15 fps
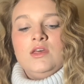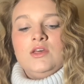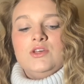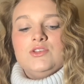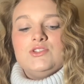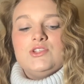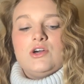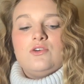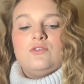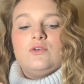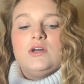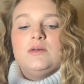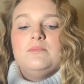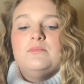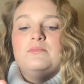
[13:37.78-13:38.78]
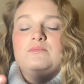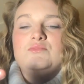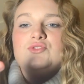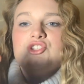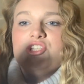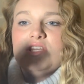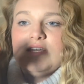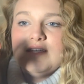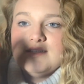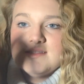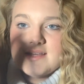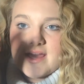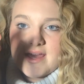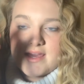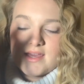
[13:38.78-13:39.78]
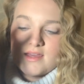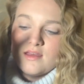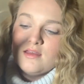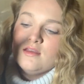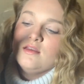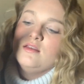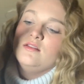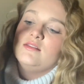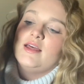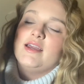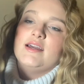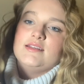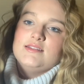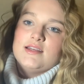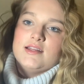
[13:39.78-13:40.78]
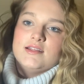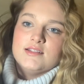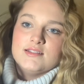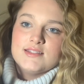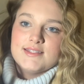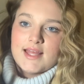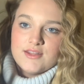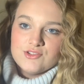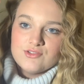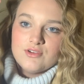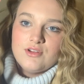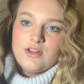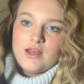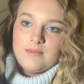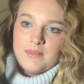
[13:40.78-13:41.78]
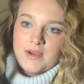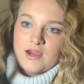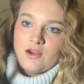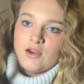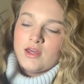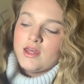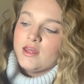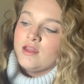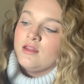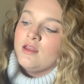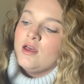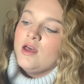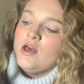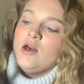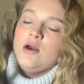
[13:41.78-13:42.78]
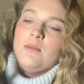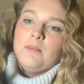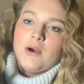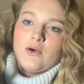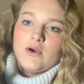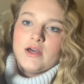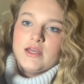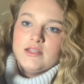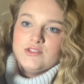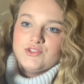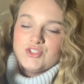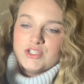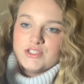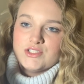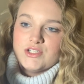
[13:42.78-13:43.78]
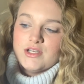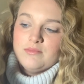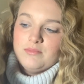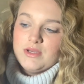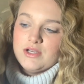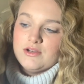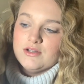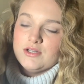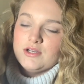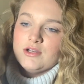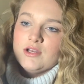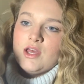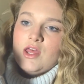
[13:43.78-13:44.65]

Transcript: So she is a, like I said, a Central American boa constrictor Imperator.